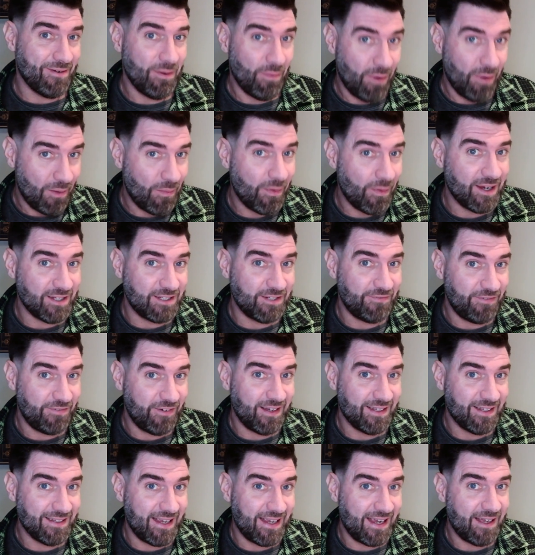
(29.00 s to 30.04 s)
way to
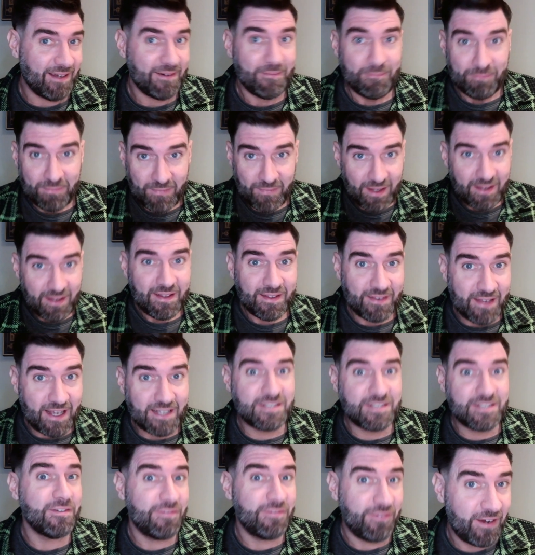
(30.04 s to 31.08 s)
find out, and that's
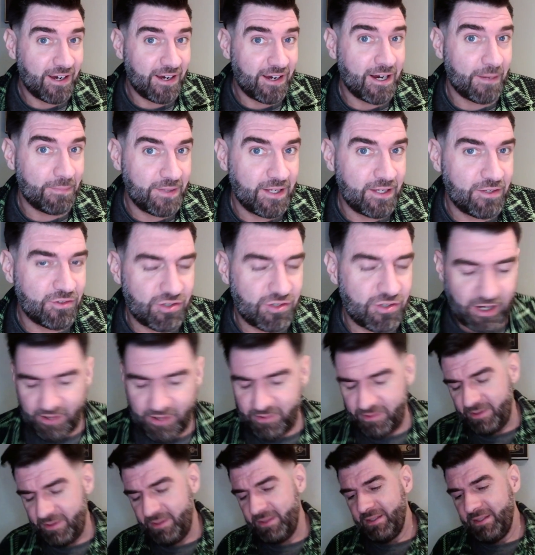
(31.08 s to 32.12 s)
to fuck up the intro.
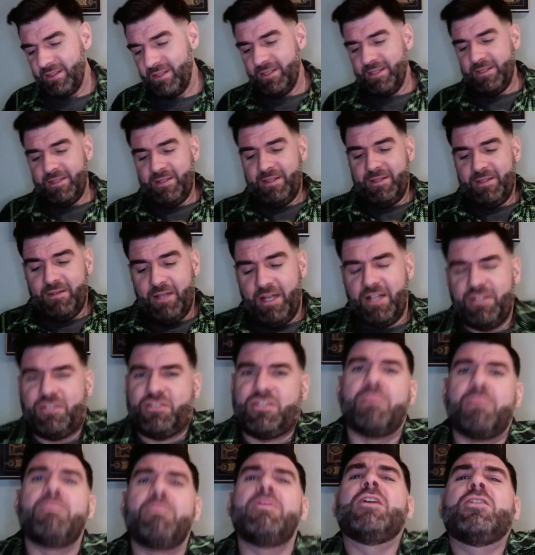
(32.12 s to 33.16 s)
It's
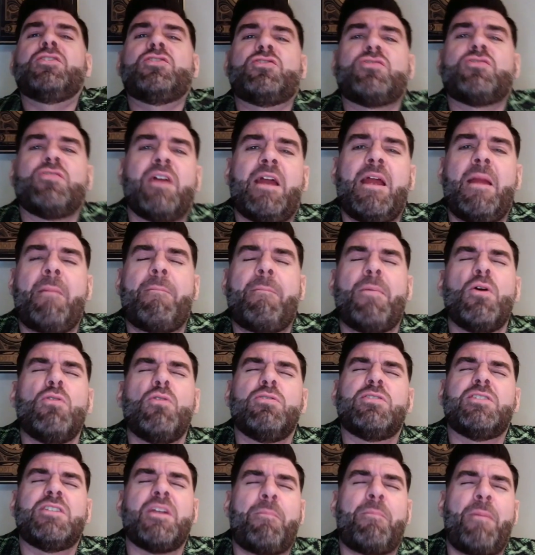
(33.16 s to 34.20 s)
a mystery
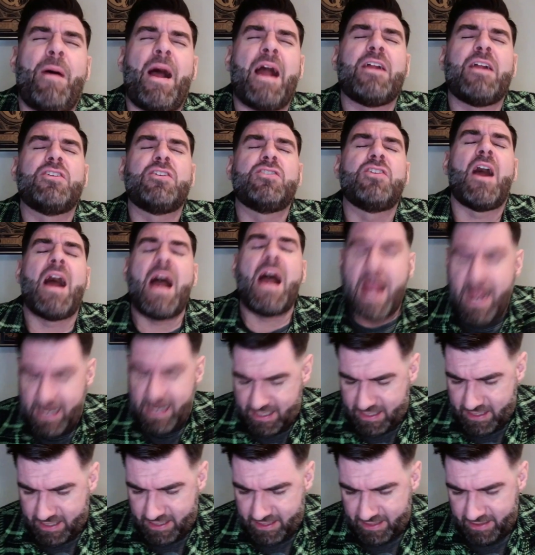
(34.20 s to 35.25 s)
booster pack crack.